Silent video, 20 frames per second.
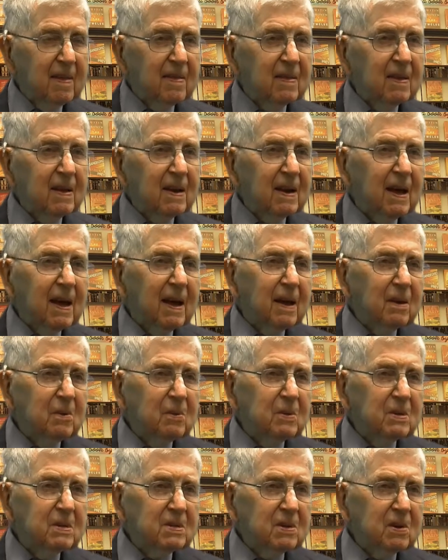that I
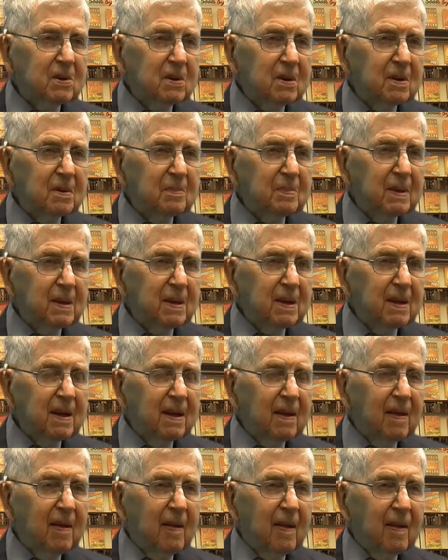was going to be
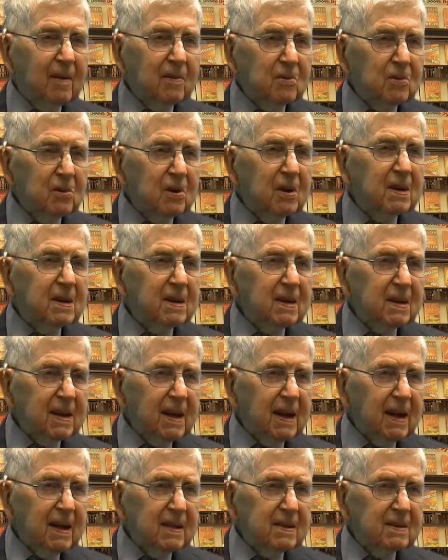going to
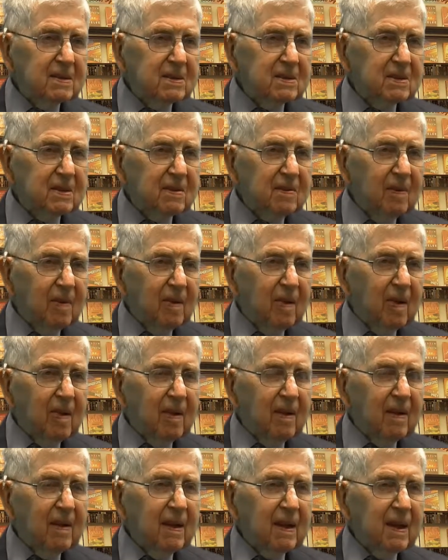college.
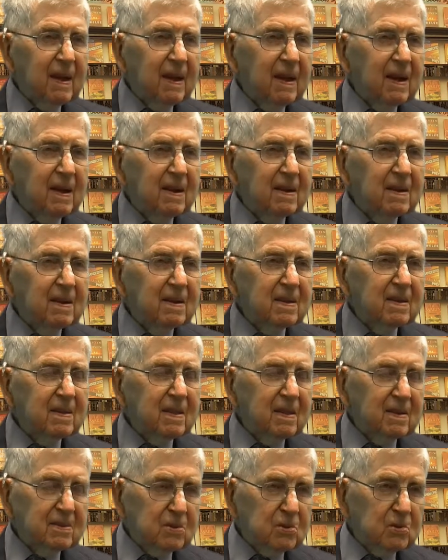And in
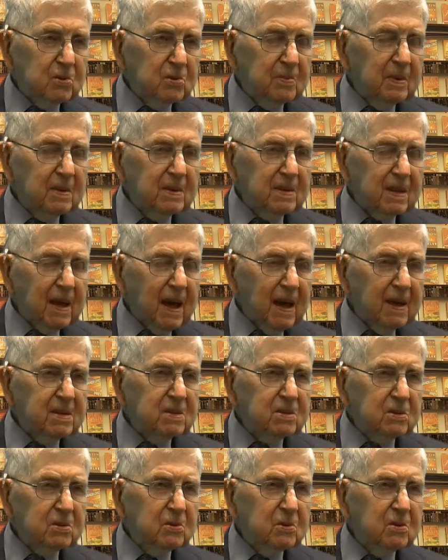the high
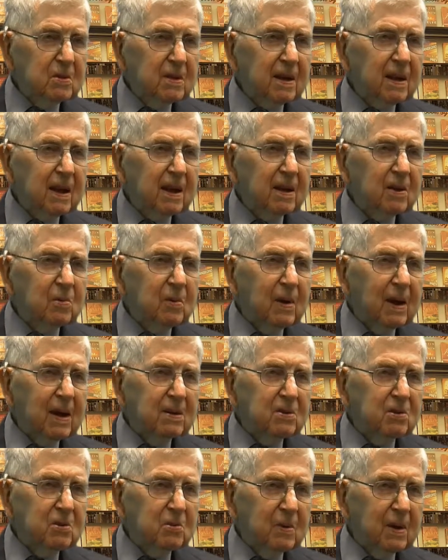school that I
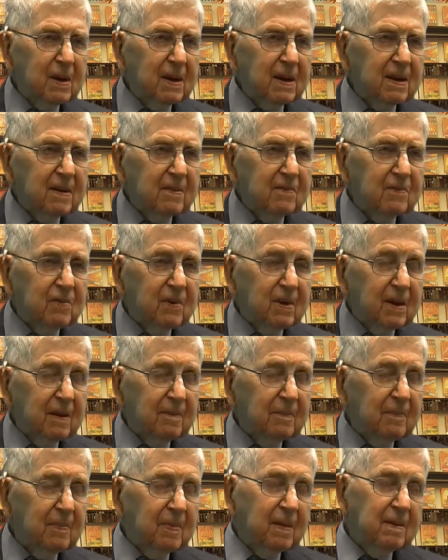graduated
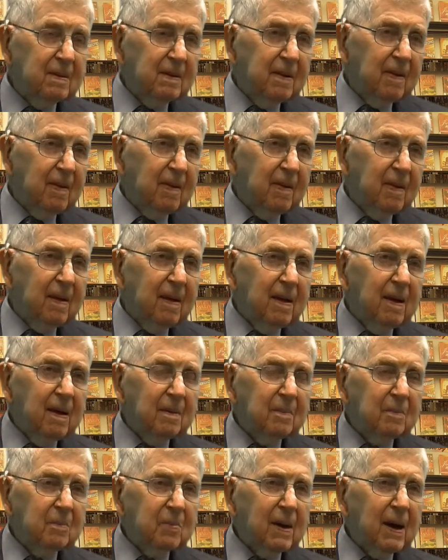from,
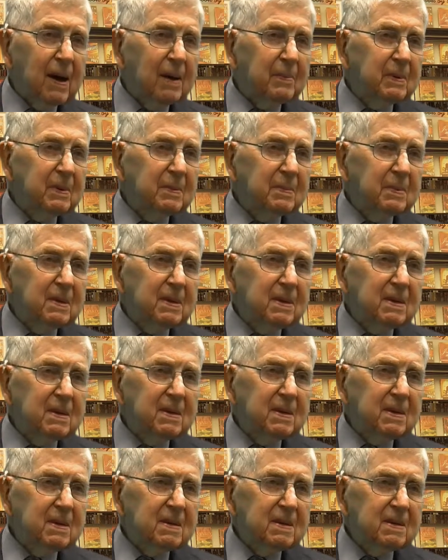
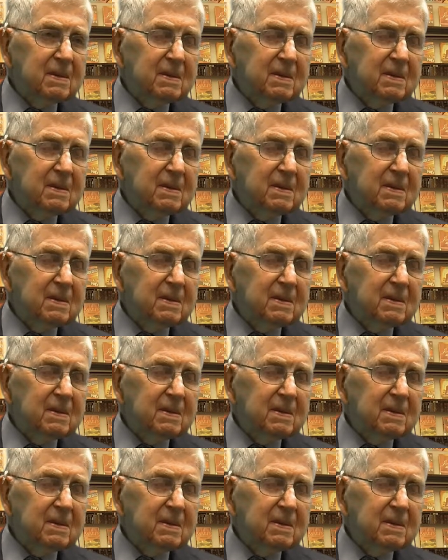probably